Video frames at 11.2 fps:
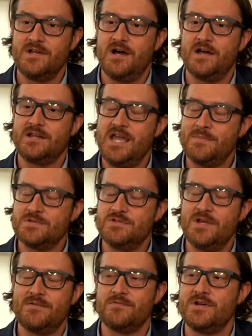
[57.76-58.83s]
on campus and
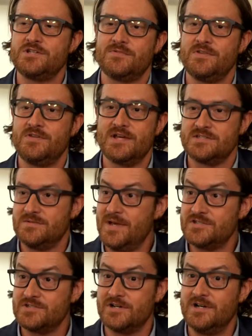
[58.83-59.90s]
you haven't registered for the next
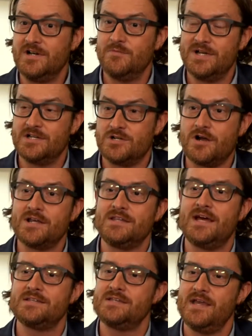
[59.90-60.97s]
semester, we can target
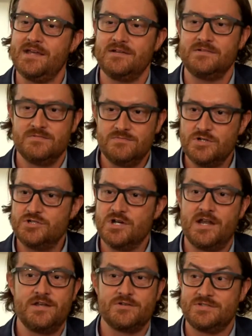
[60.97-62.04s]
that and say, hey, you're
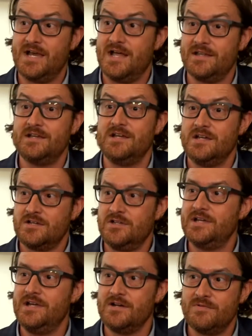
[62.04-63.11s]
Johnny or Sally, click
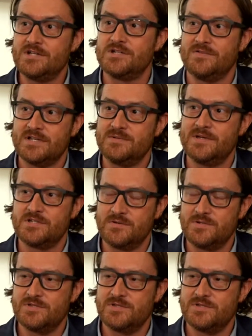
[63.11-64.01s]
here to register for the next semester because